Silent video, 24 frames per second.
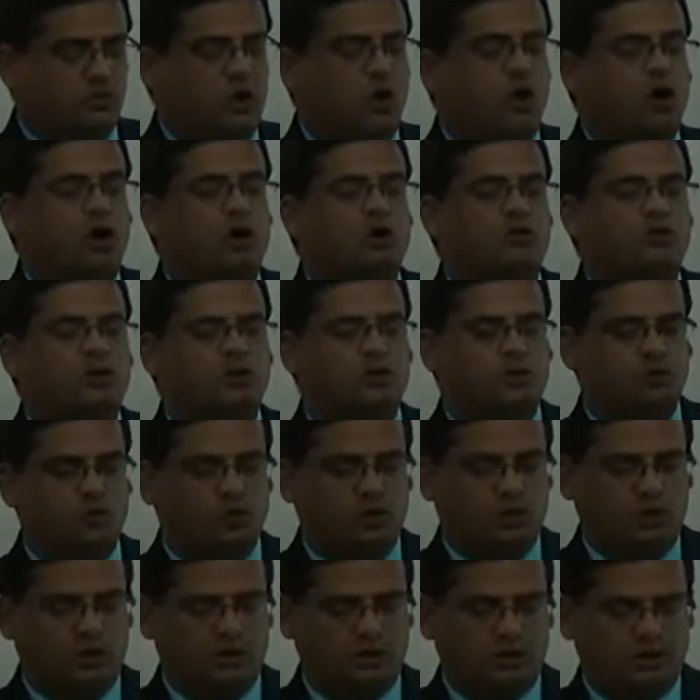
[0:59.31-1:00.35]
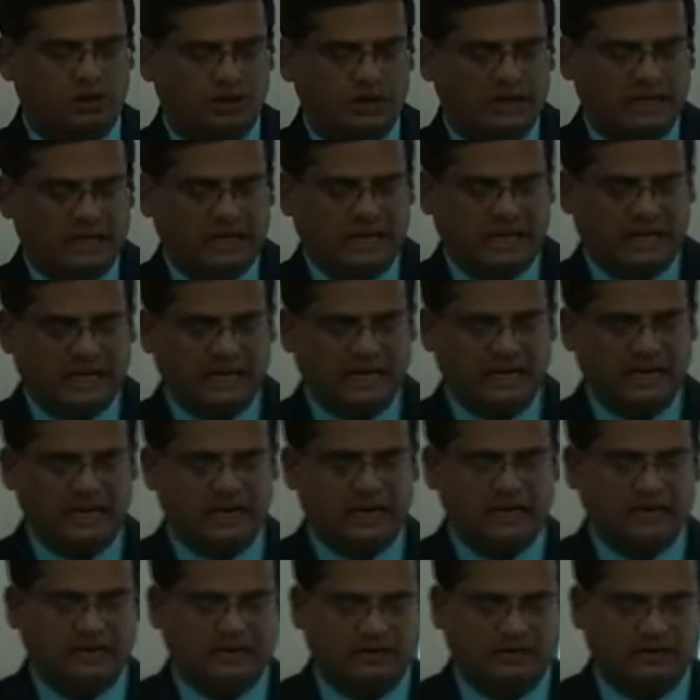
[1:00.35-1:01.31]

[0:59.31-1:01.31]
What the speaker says: all over the world in a